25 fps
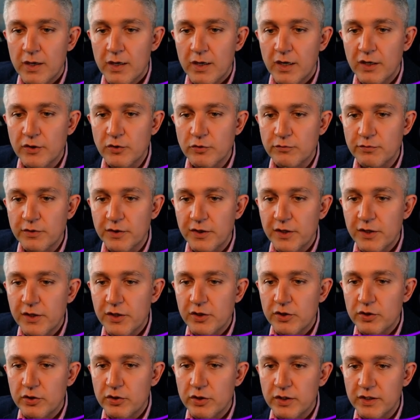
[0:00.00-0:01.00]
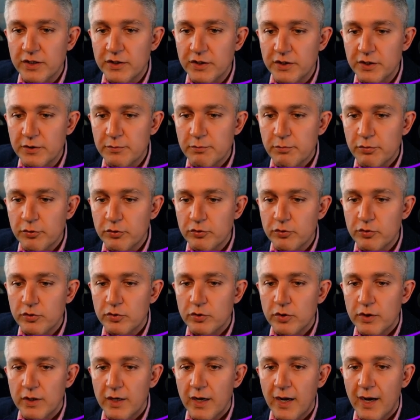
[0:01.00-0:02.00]
And over here in the input,
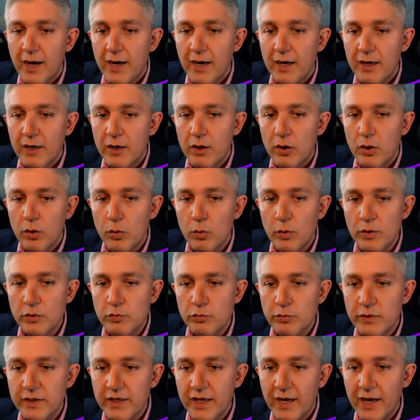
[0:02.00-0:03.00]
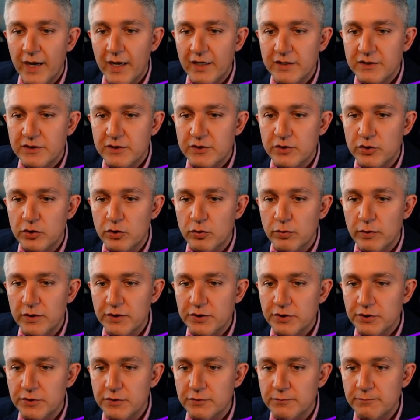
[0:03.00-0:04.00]
when we ask the
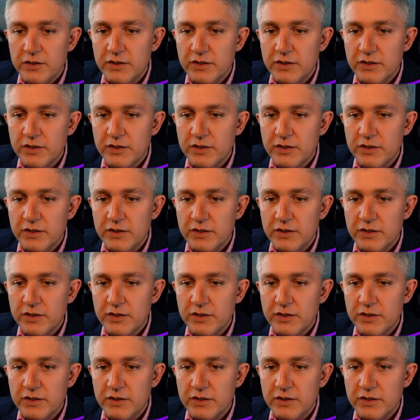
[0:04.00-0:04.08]
question,